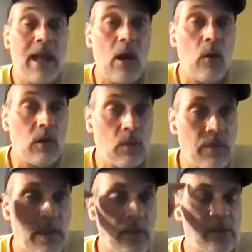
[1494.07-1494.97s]
an hour
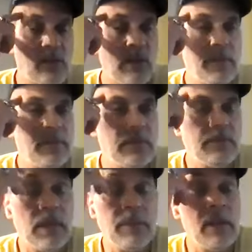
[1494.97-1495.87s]
without a script
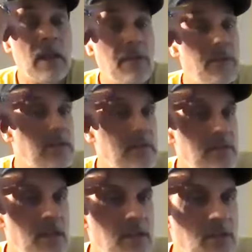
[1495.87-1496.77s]
and maybe not even a
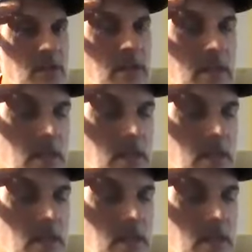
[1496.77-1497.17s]
suggestion.